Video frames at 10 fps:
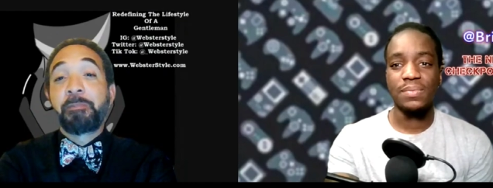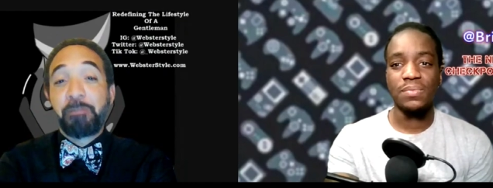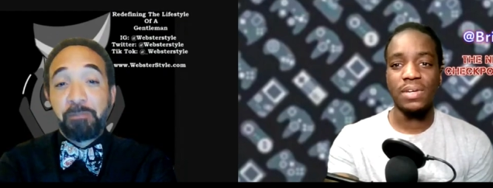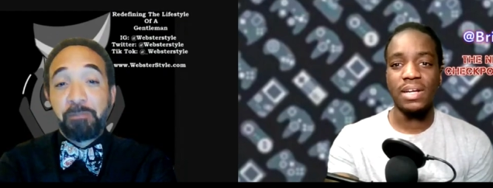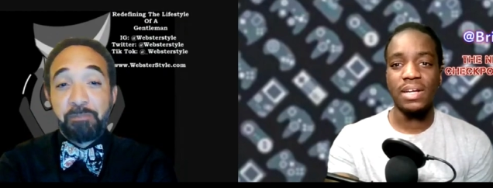
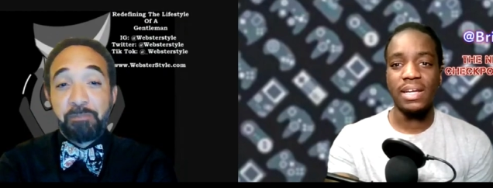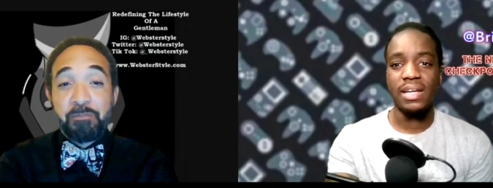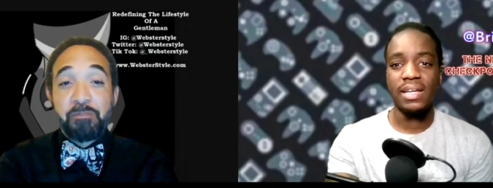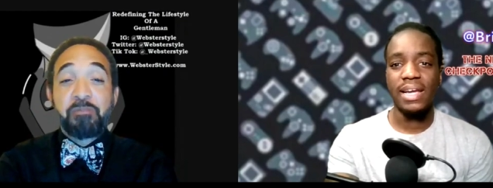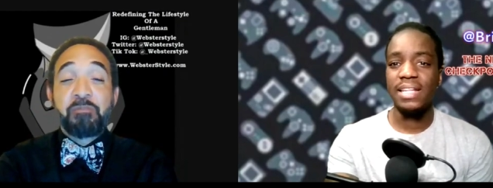
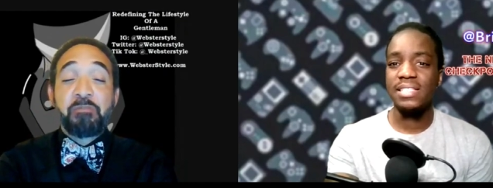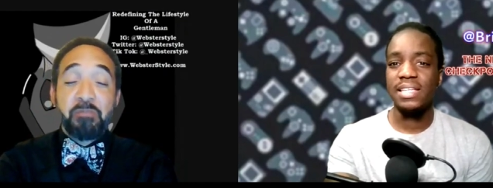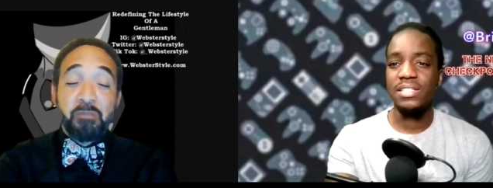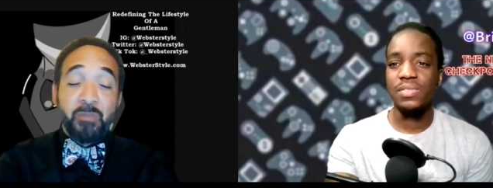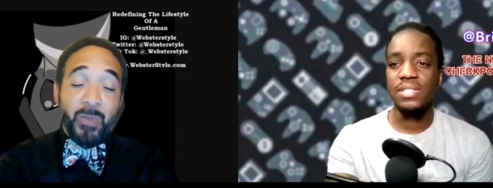Speaker 1: Right, and it's
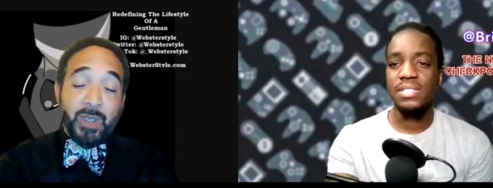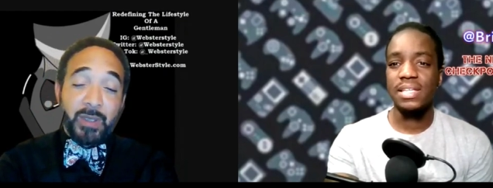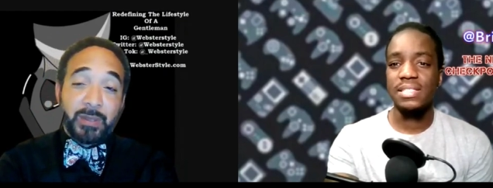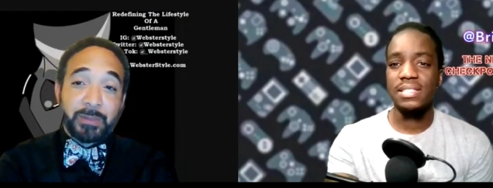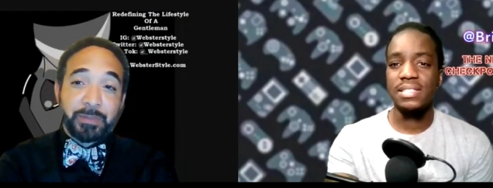interesting
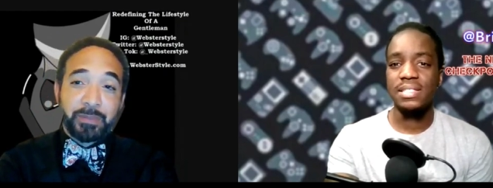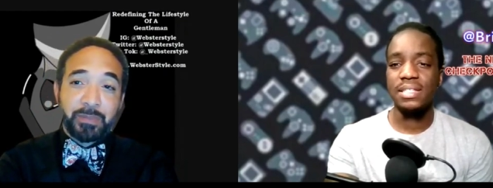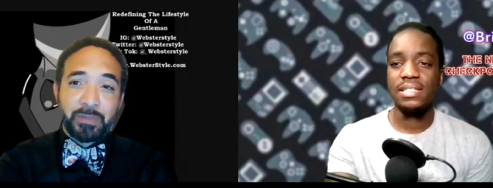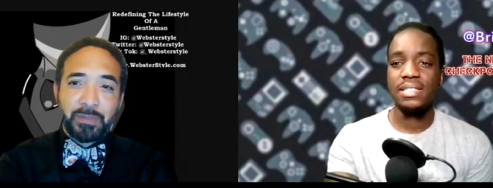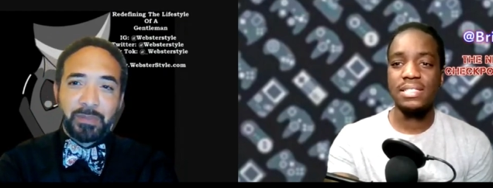because
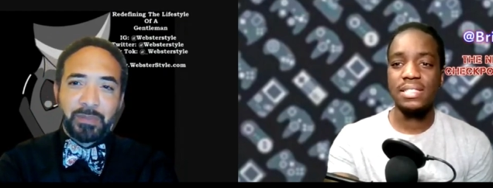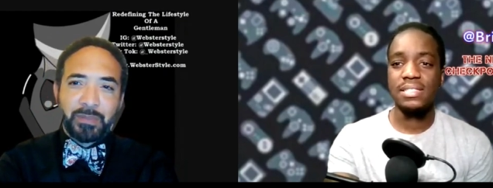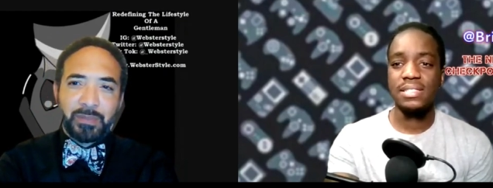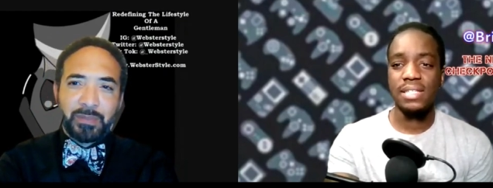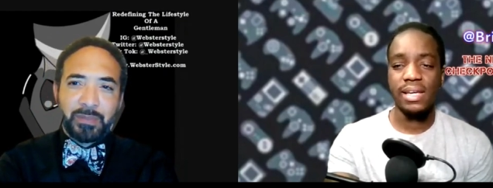this
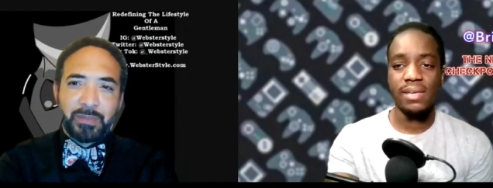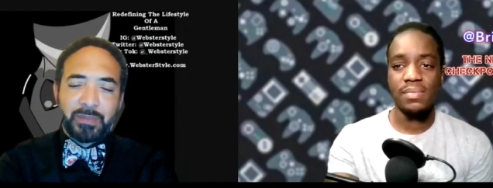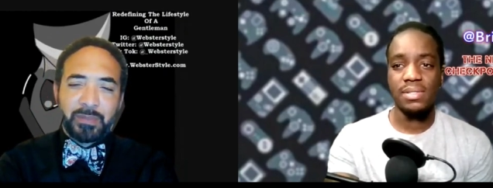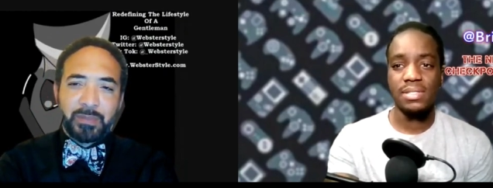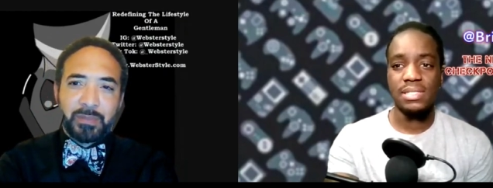says the
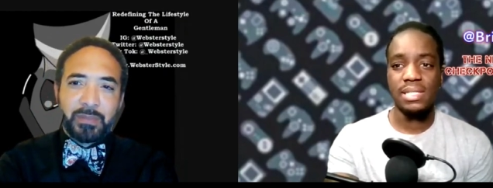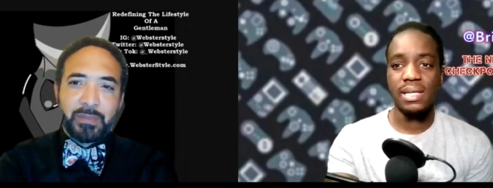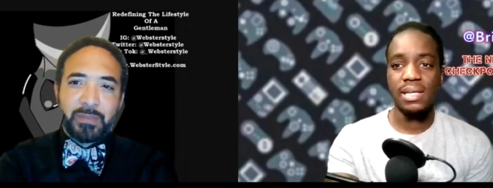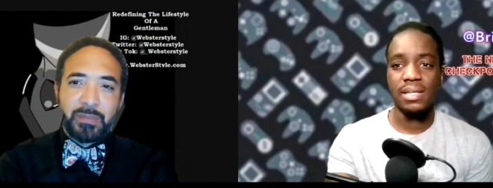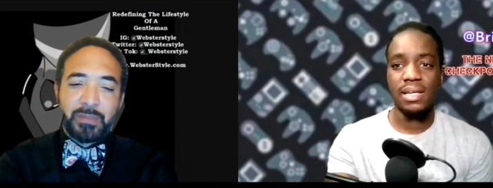game is
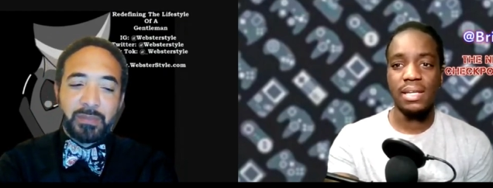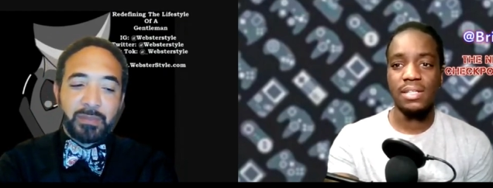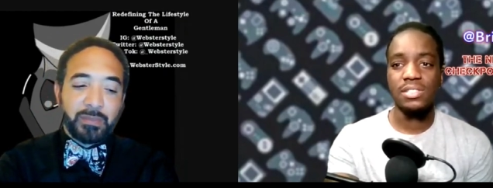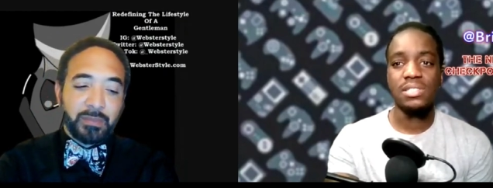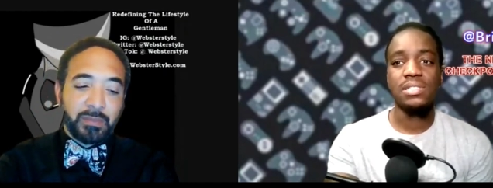set
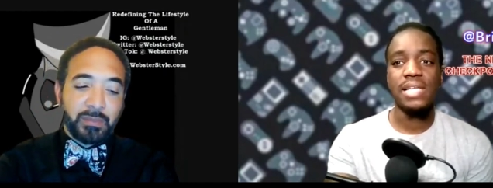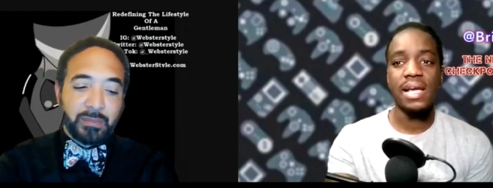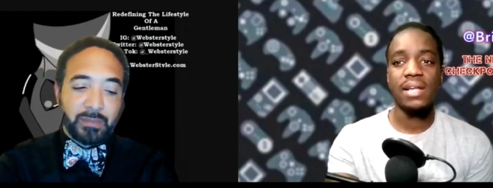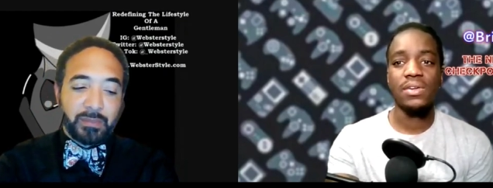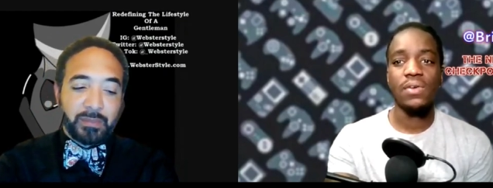in a
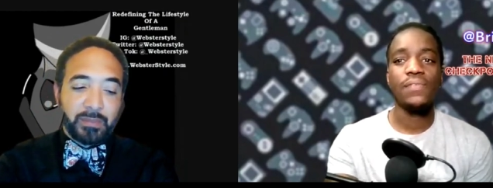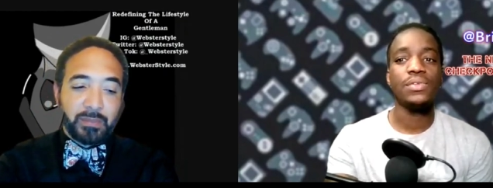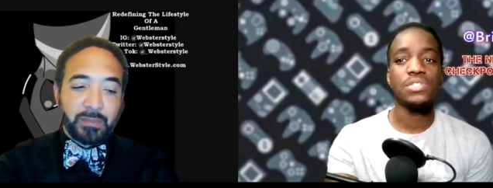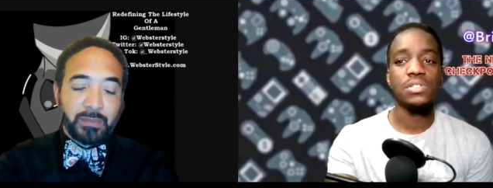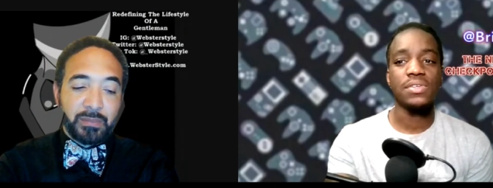techno
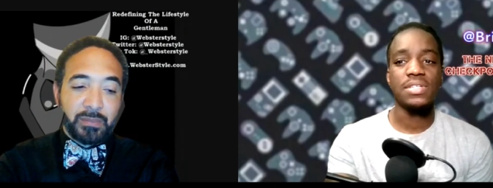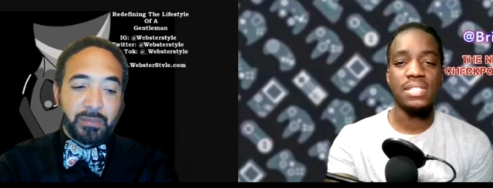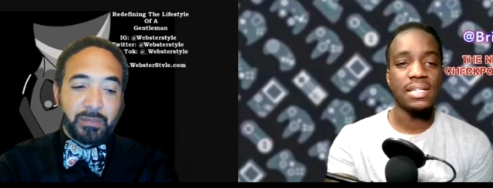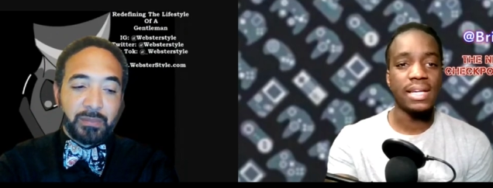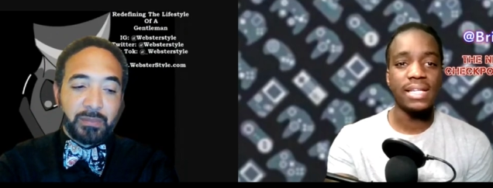
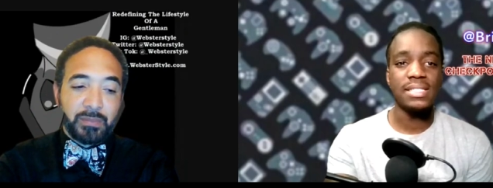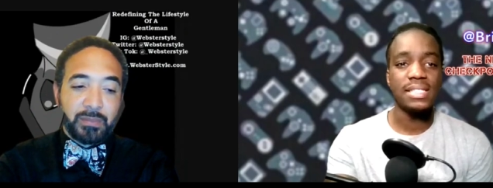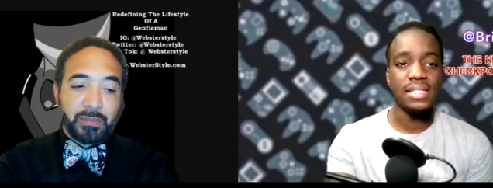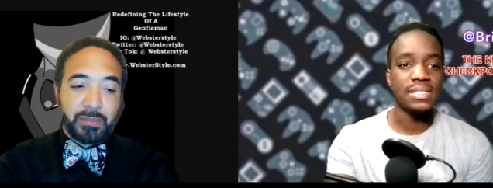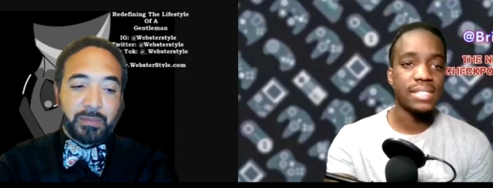futuristic
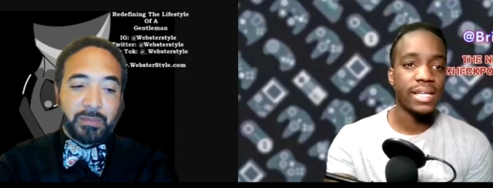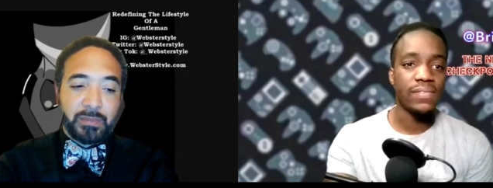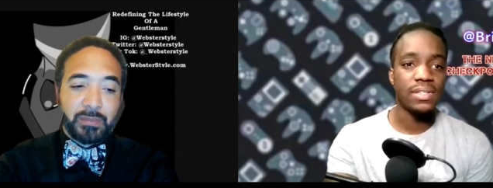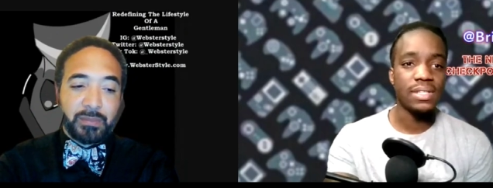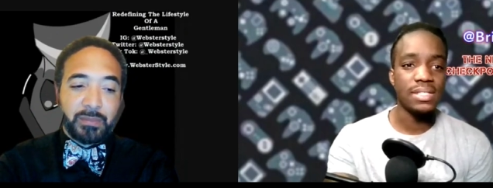
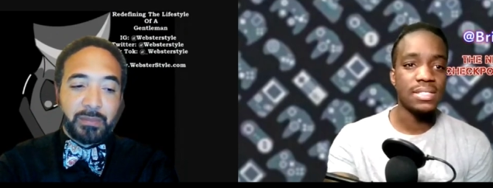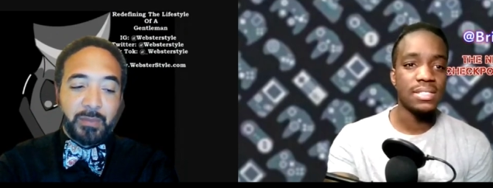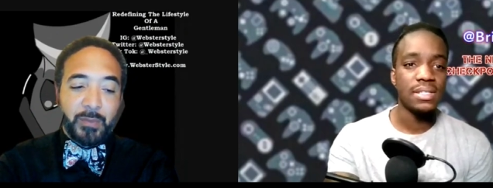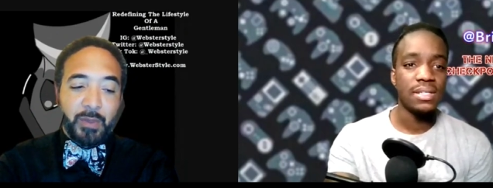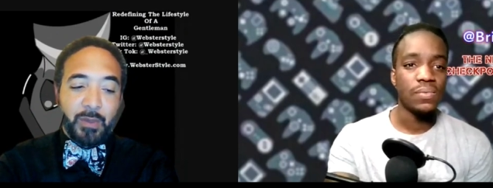
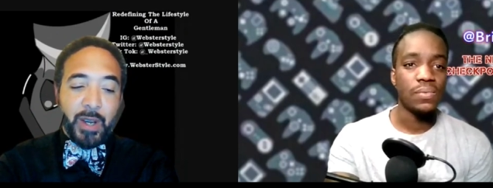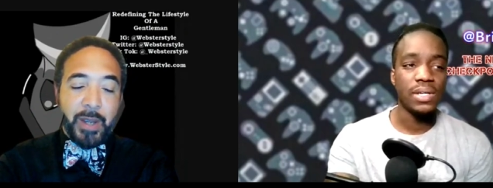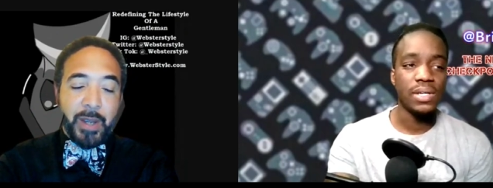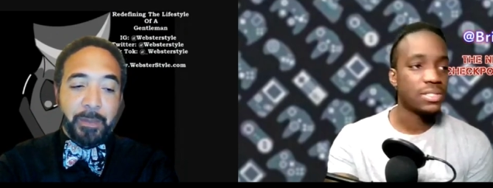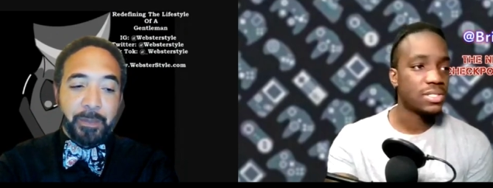1970s, right.
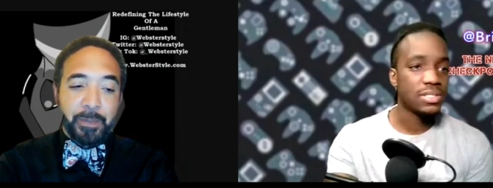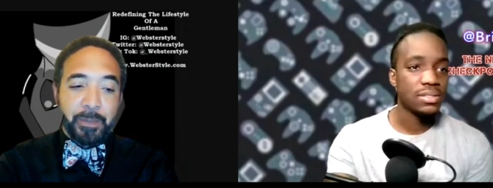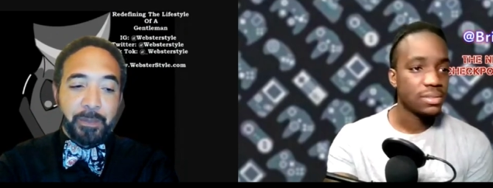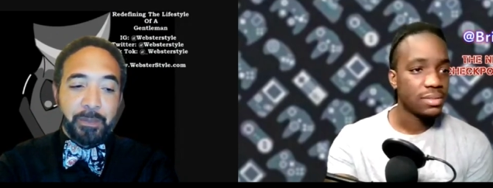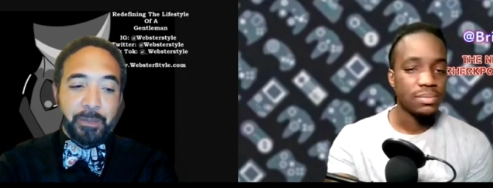which
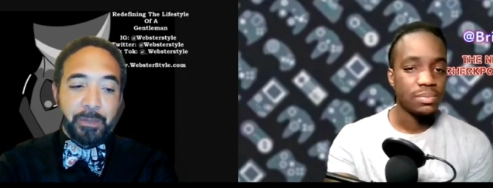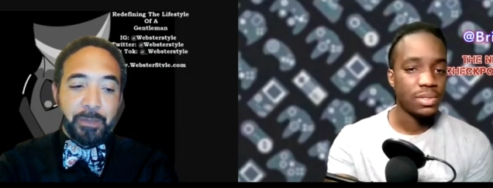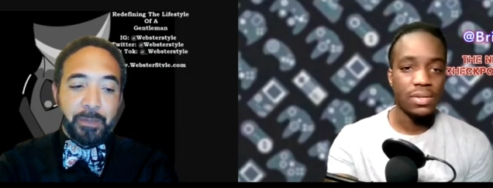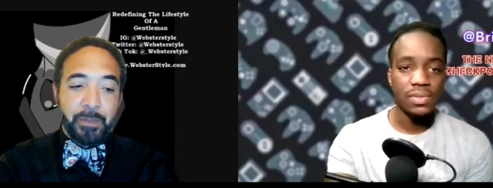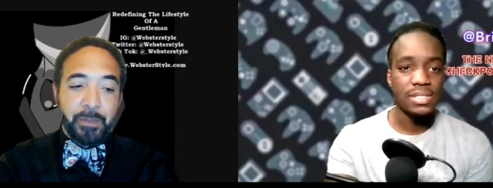
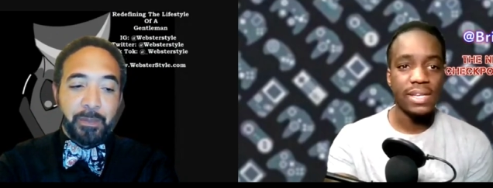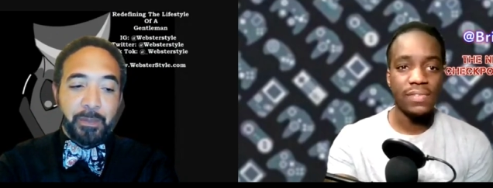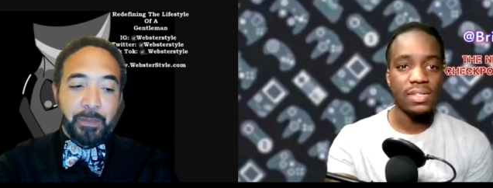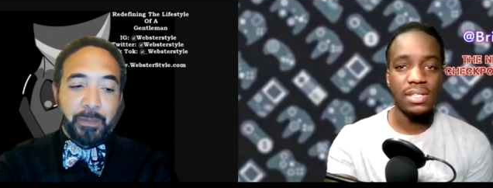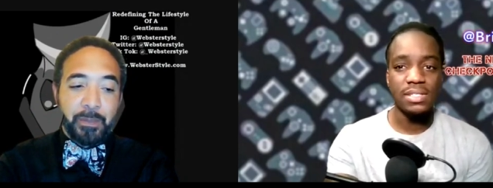you know the
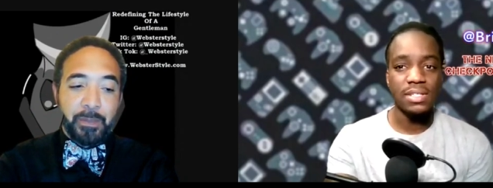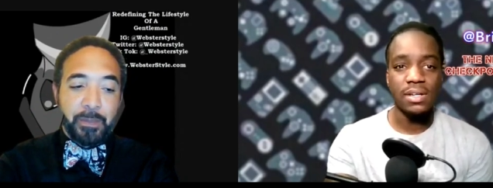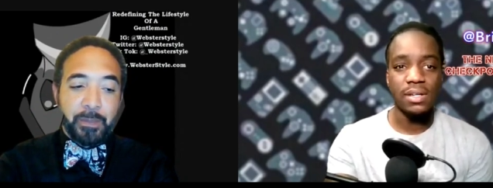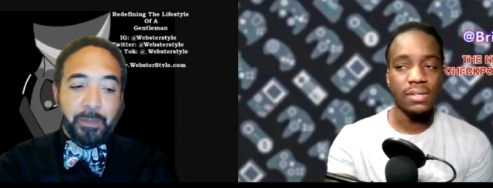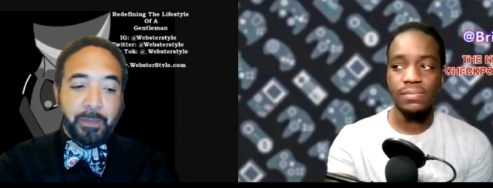70s
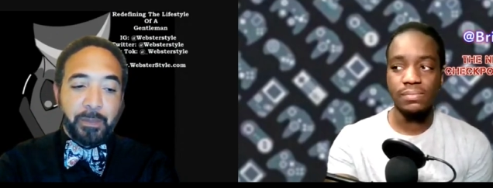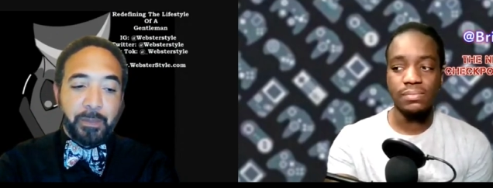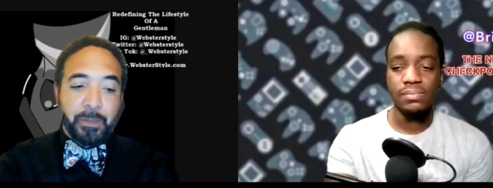are